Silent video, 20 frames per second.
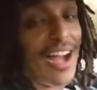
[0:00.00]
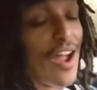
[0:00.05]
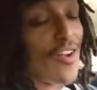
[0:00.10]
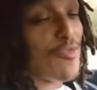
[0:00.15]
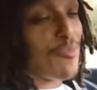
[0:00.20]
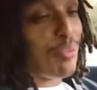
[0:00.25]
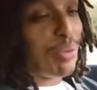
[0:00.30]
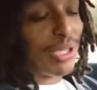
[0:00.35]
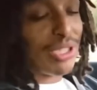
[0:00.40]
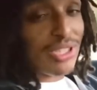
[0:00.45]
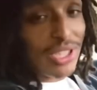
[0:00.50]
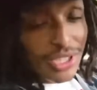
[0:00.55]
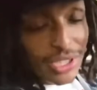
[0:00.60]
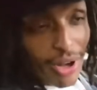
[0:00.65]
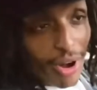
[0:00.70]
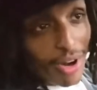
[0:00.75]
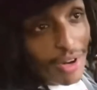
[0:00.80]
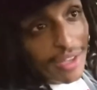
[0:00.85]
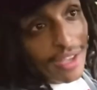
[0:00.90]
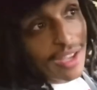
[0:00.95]
haven't pushed this
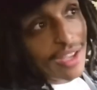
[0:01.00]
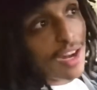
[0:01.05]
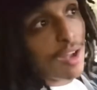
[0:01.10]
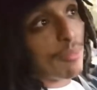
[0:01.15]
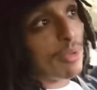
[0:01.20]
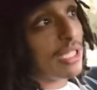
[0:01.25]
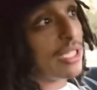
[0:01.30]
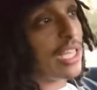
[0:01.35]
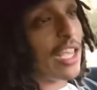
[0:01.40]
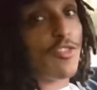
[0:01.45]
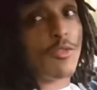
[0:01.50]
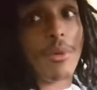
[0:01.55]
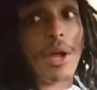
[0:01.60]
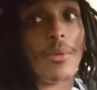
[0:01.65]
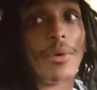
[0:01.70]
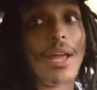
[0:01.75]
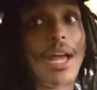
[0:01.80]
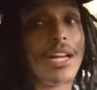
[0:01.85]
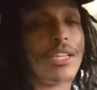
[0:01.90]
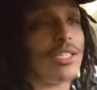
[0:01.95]
car yet. I've been saving my
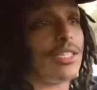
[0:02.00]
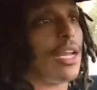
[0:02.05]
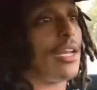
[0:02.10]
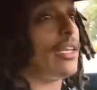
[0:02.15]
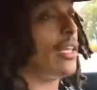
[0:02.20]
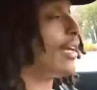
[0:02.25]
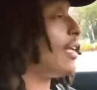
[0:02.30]
reaction. I did